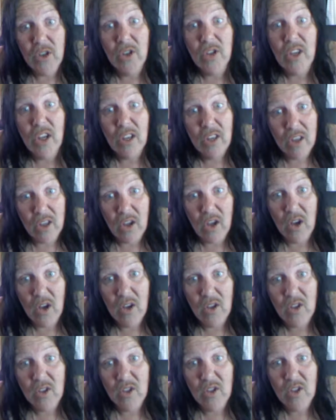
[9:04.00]
you know the
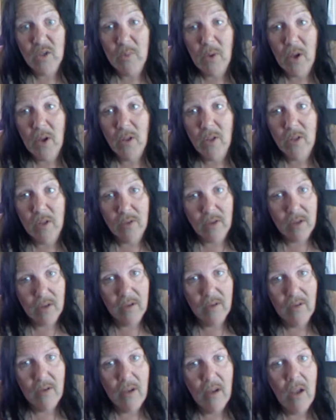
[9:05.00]
gods are smiling on you,
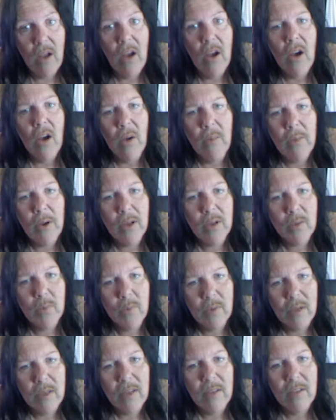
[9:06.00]
or
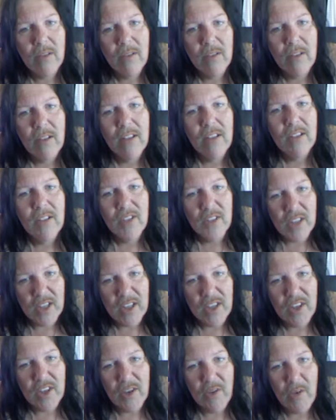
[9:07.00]
possibly
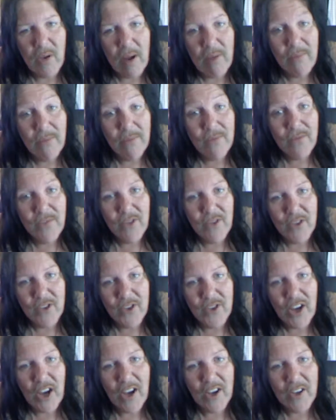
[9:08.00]
setting you up for a
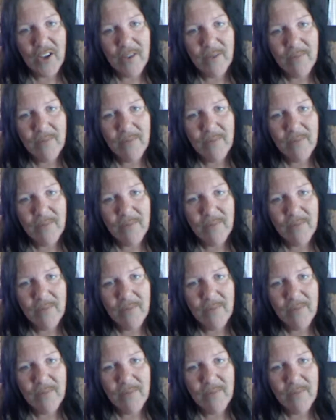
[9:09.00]
joke.